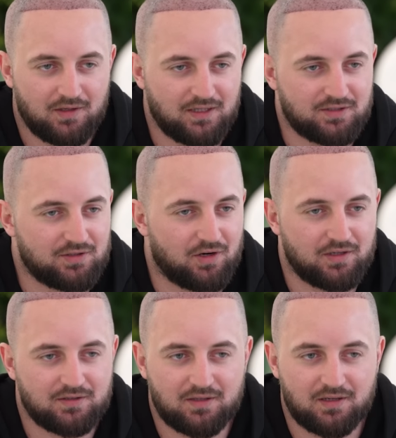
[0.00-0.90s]
it
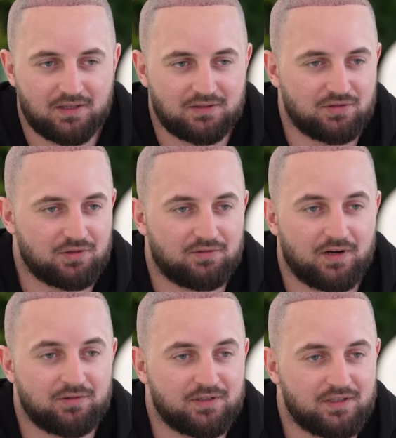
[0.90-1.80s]
started. It took
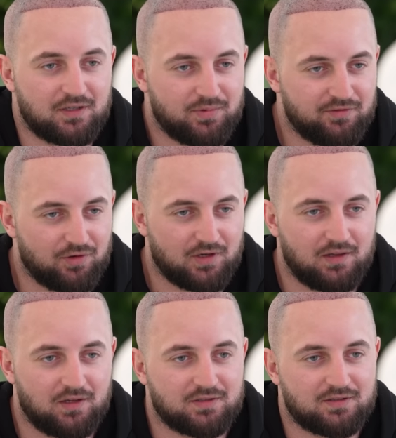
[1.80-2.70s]
around a year before I
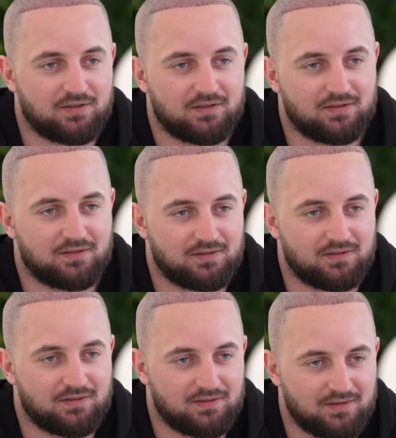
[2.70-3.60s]
lost
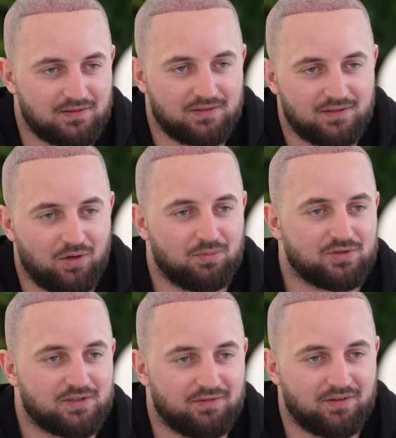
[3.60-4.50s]
uh,
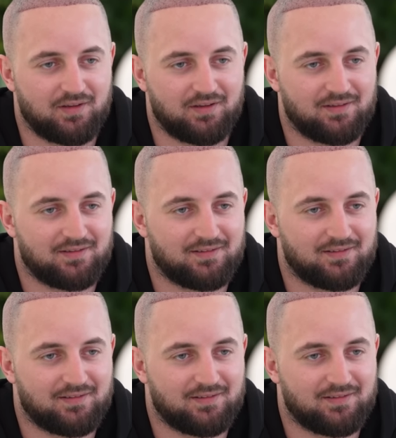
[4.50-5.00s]
almost everything.